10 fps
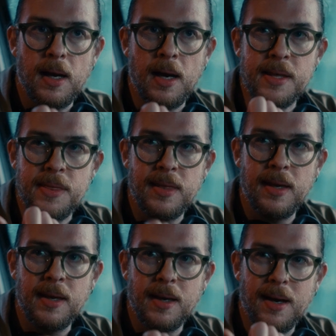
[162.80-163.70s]
I
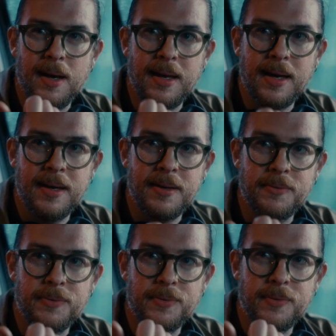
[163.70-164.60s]
think I have
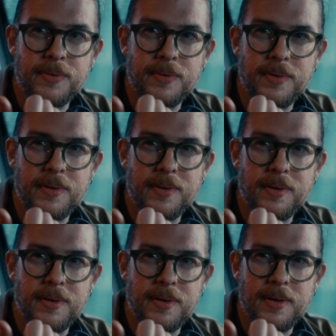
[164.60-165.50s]

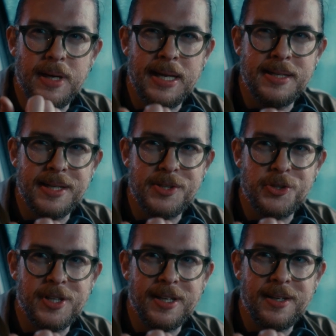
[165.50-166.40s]

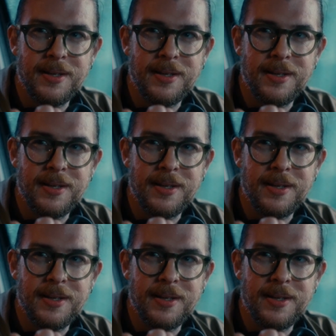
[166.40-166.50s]
ADHD.